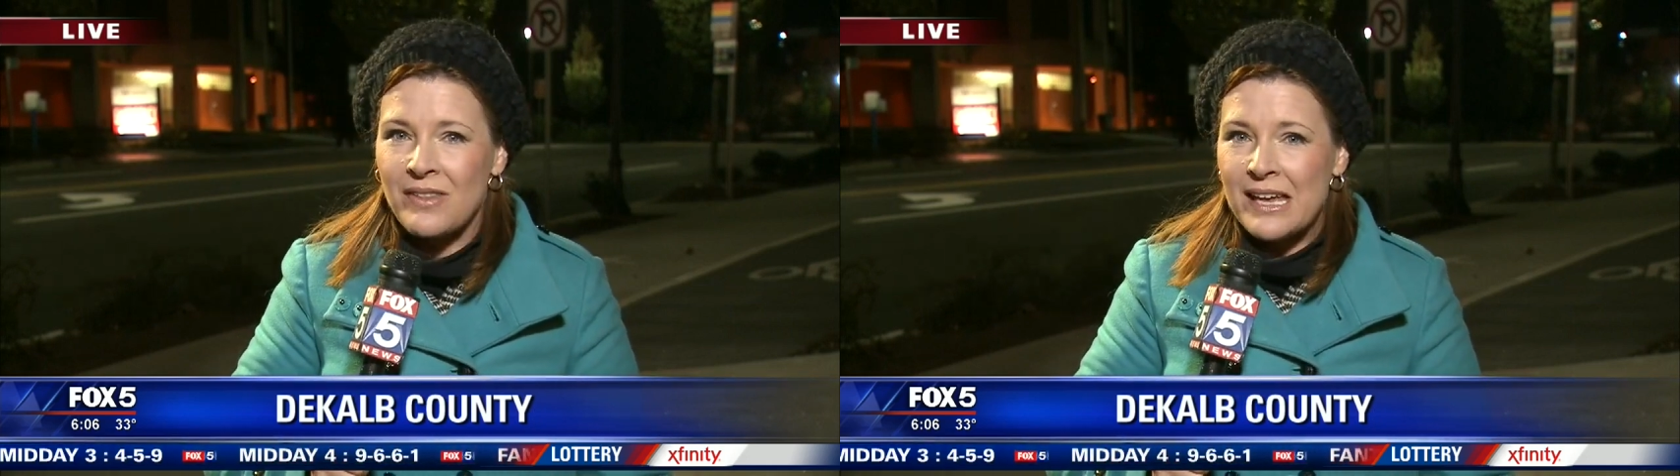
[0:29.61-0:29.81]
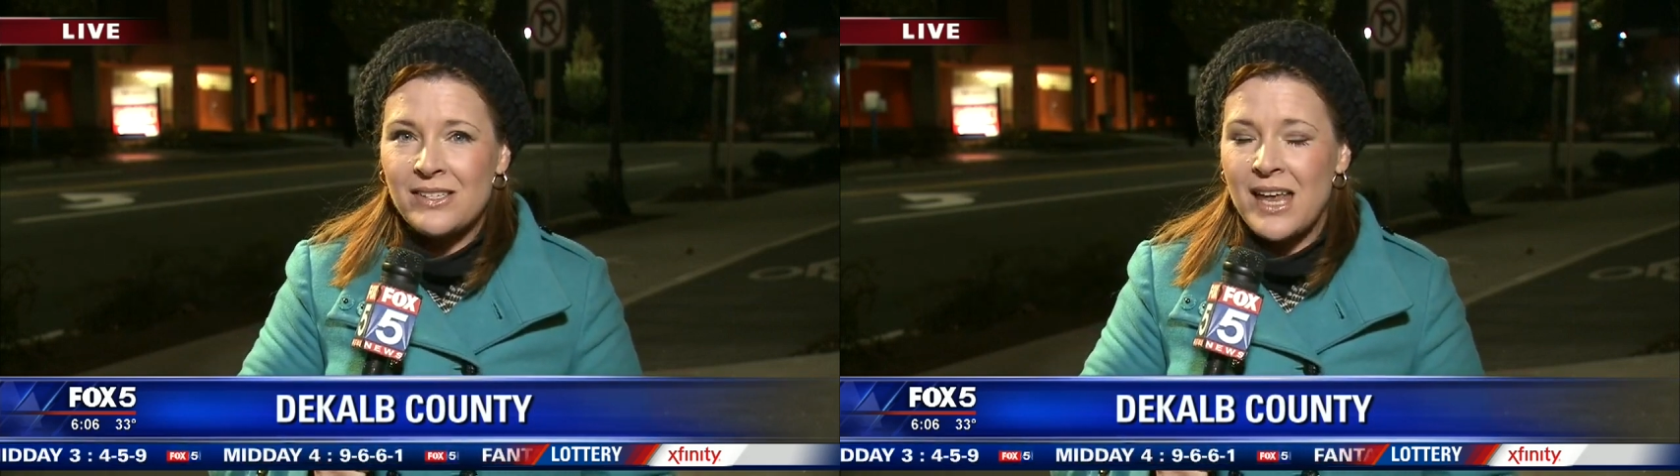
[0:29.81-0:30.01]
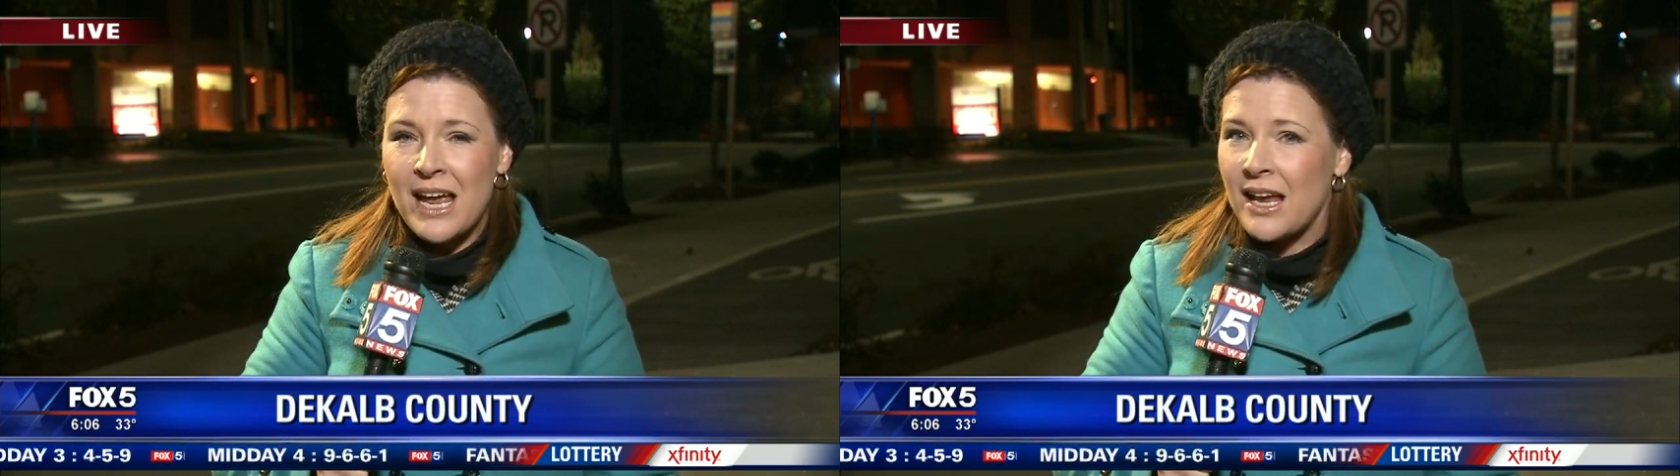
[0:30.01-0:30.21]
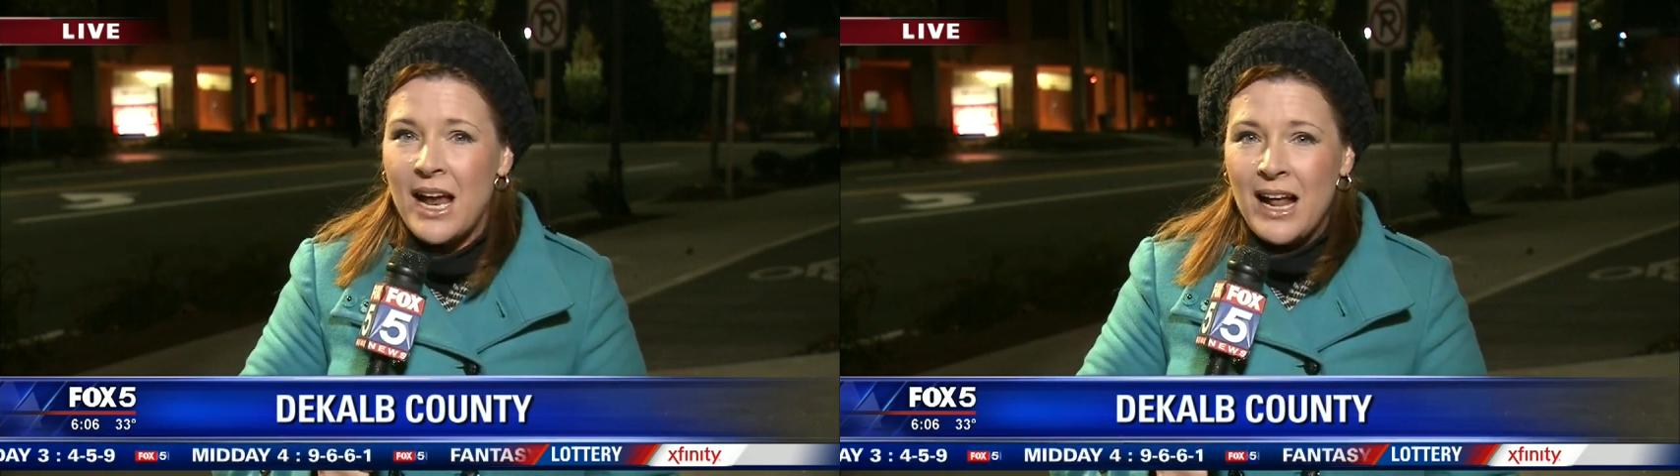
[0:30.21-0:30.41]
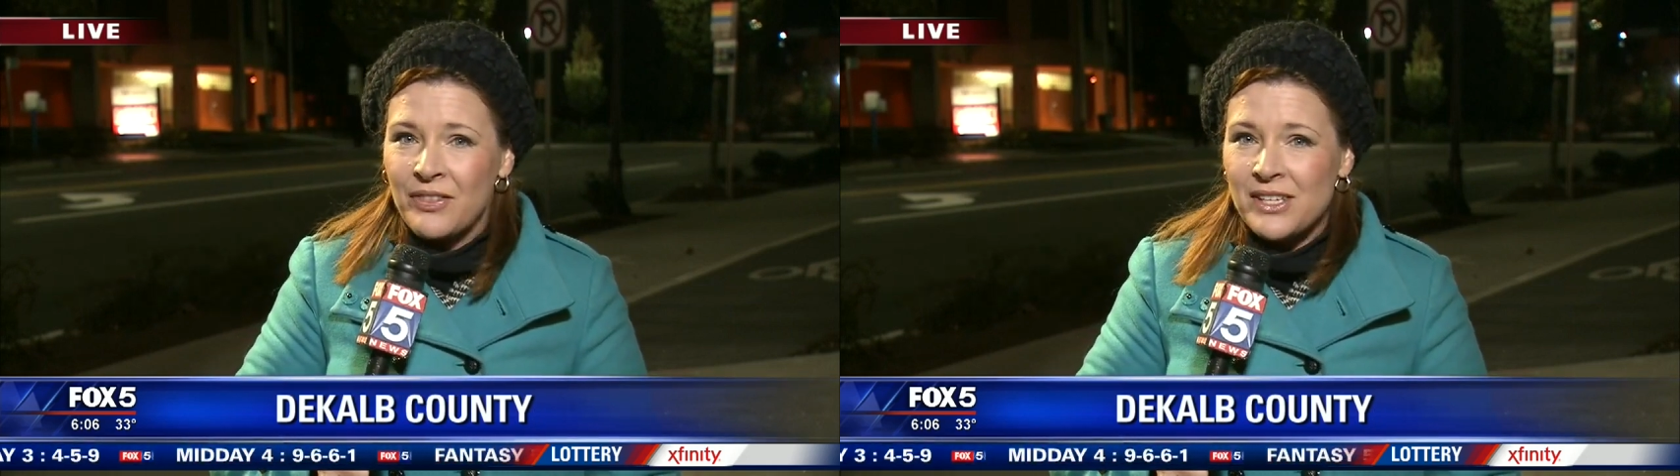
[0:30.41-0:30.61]
They say
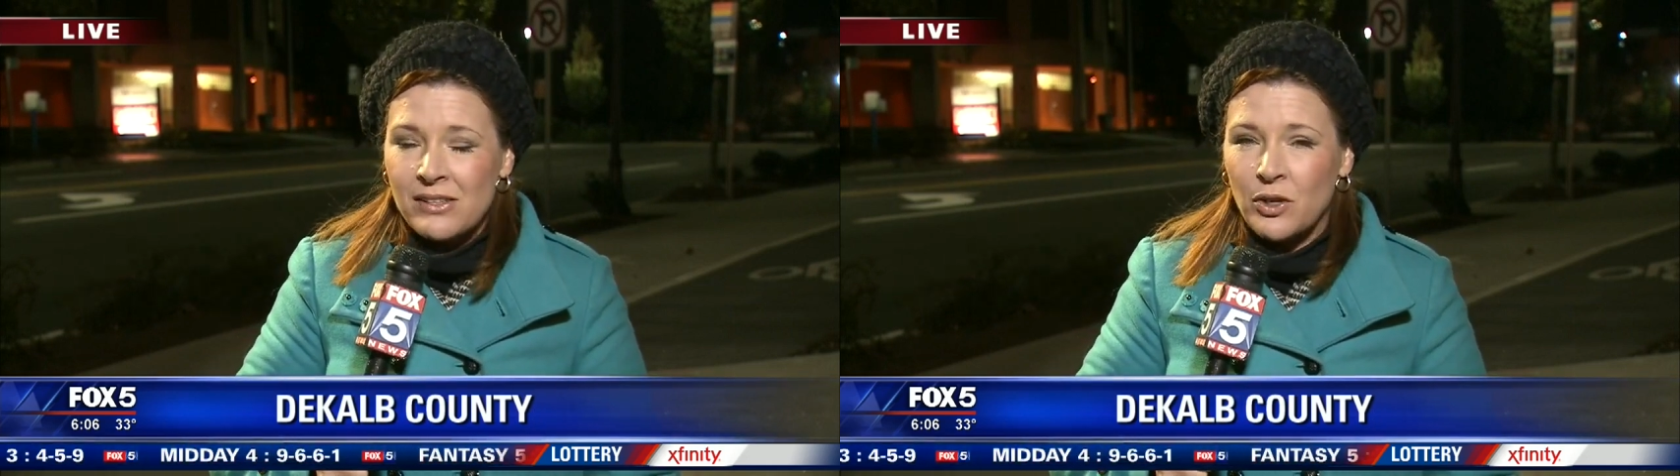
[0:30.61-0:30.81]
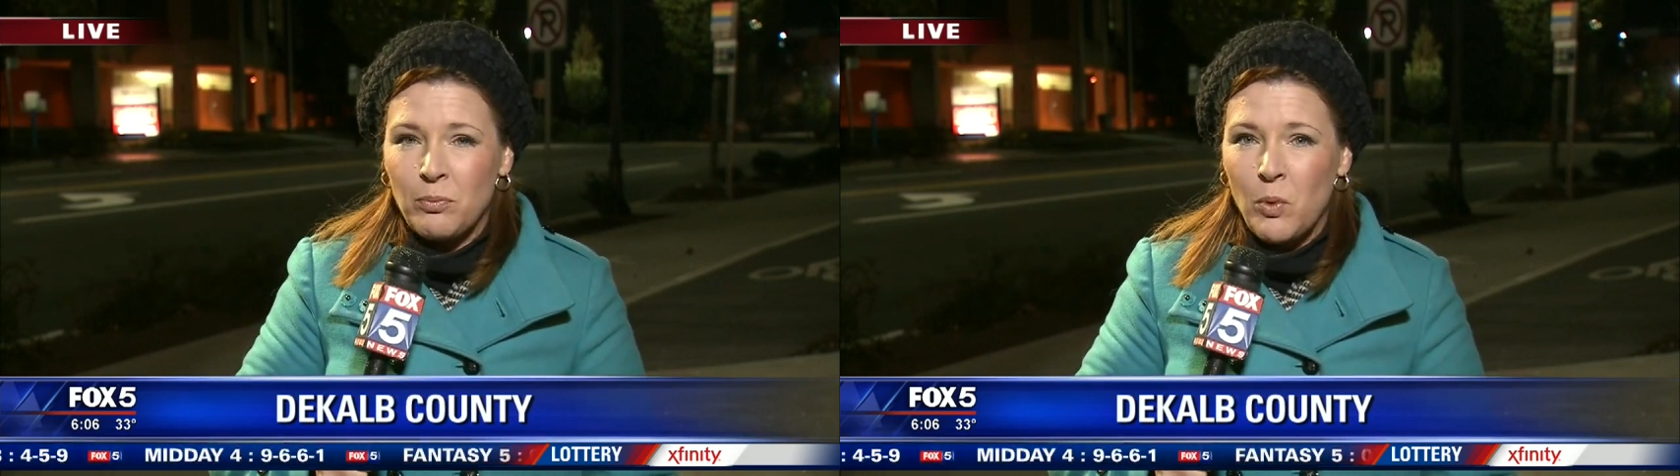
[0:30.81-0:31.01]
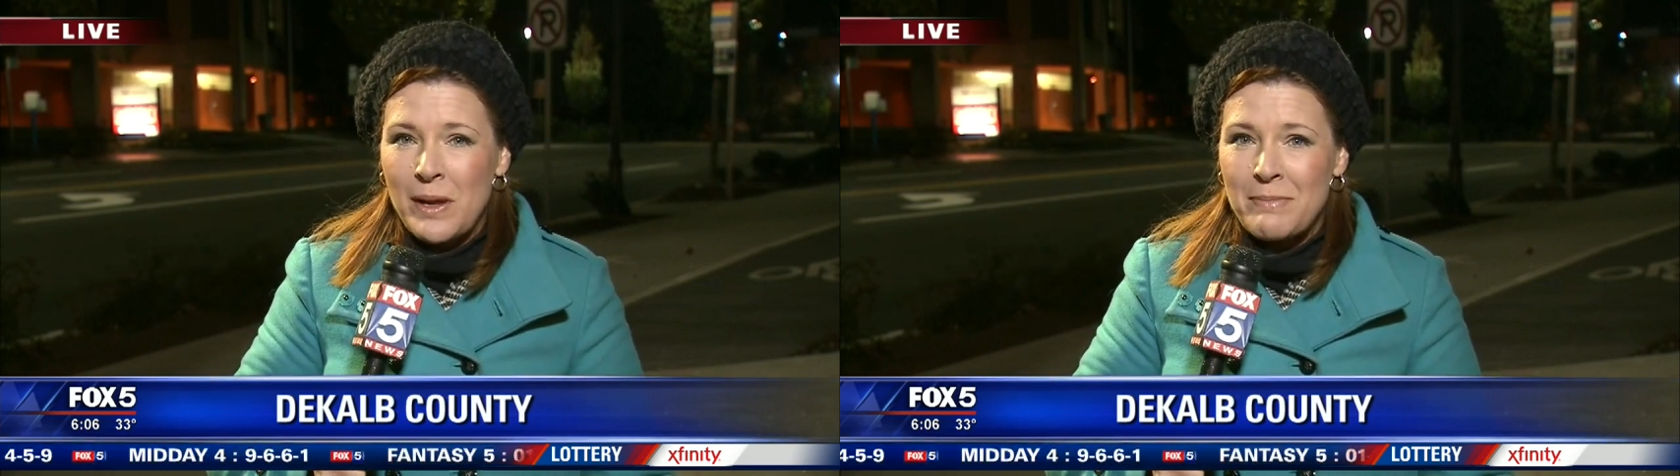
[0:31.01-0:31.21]
this little boy